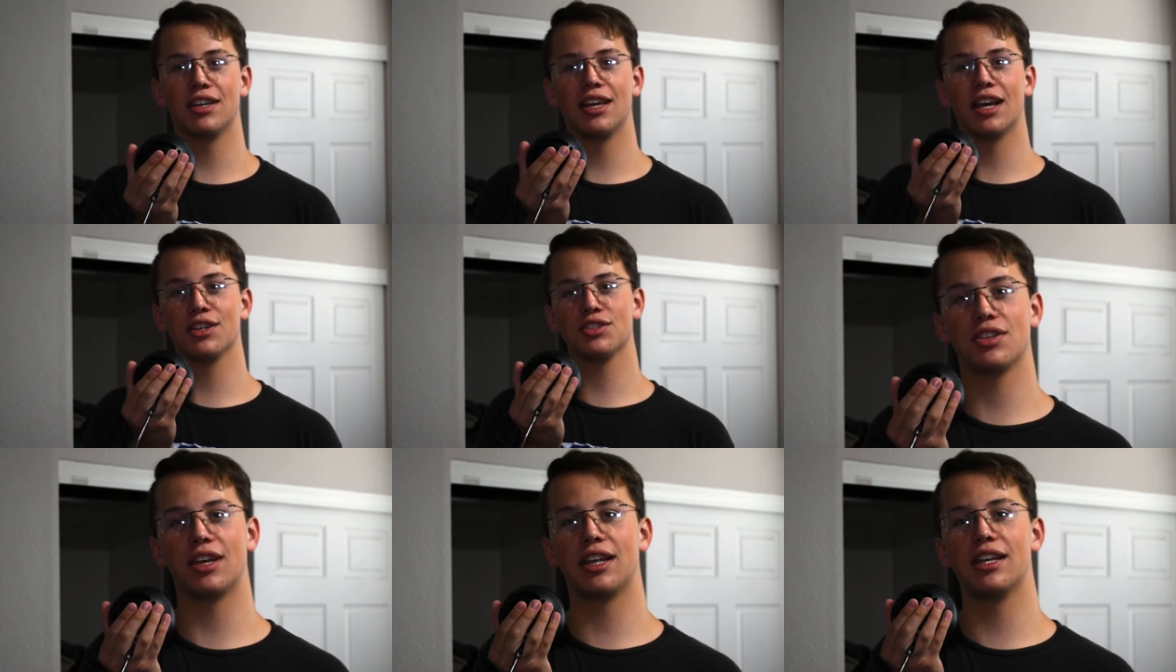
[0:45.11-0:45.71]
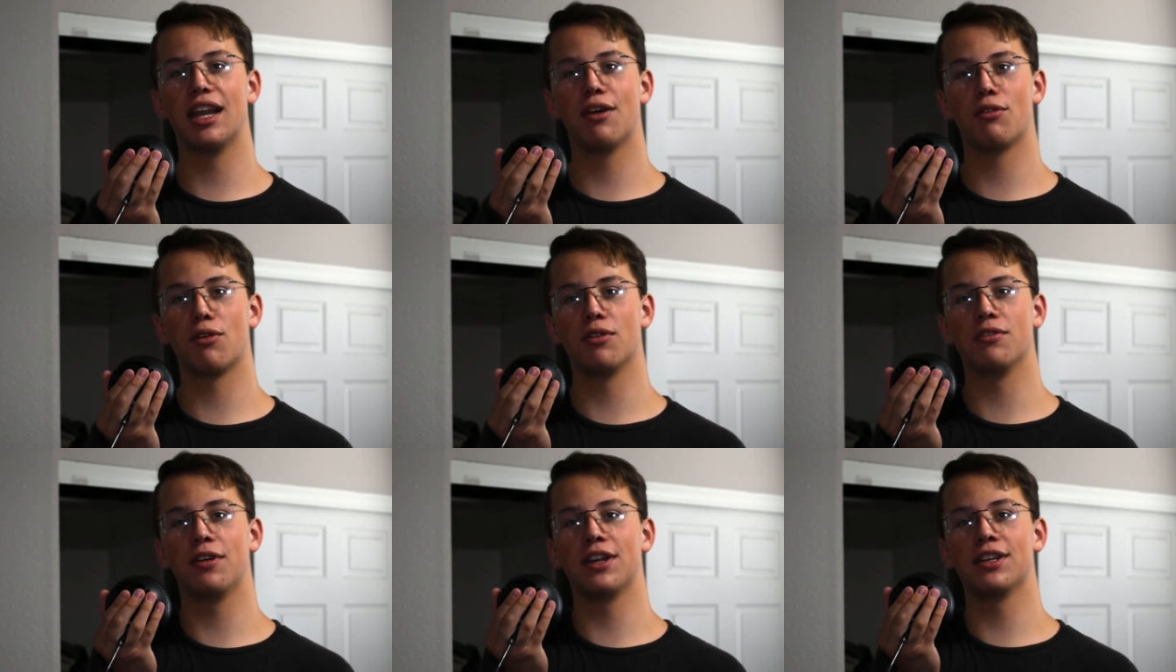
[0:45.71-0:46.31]
Yes, they had never
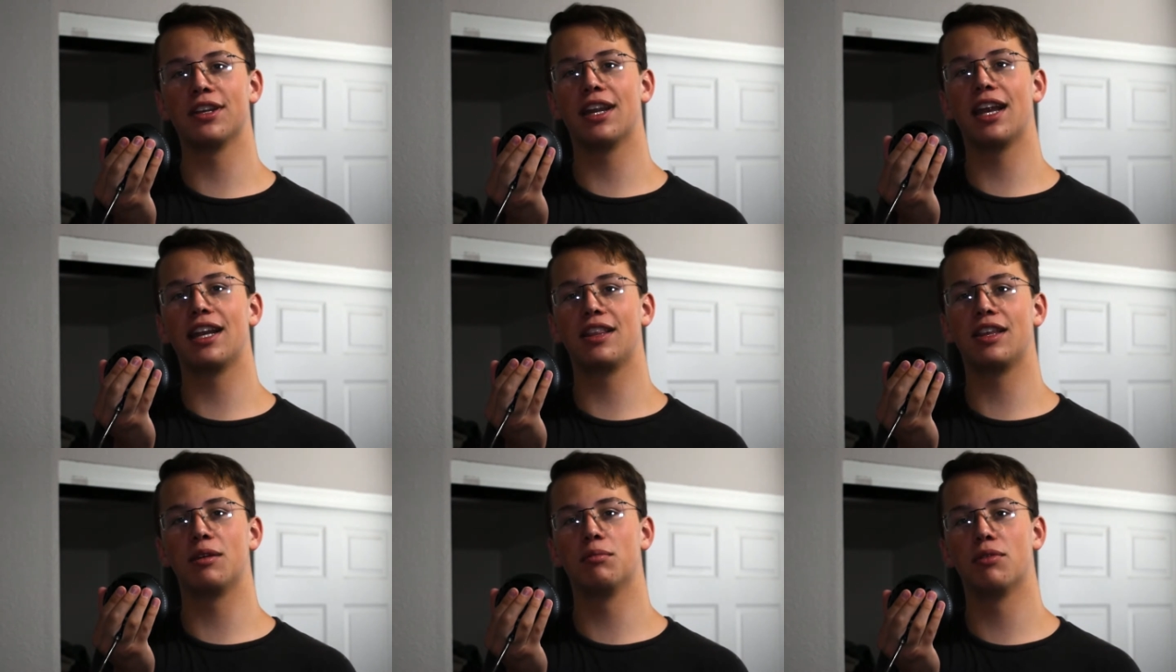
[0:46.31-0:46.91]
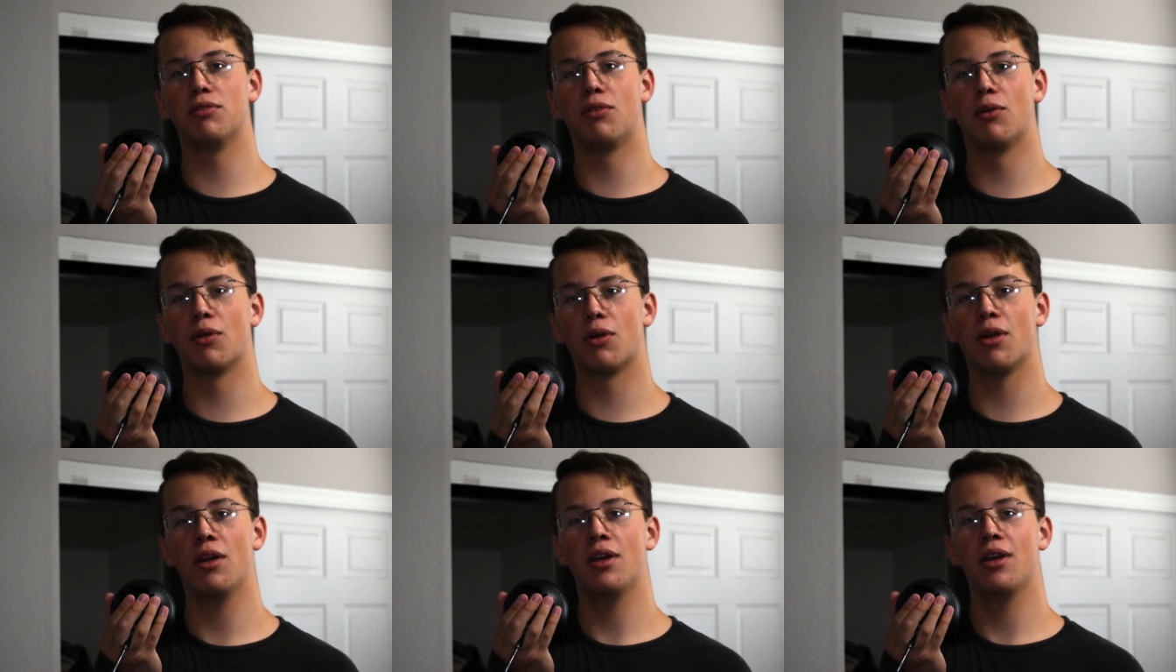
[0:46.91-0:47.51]
invented anything before.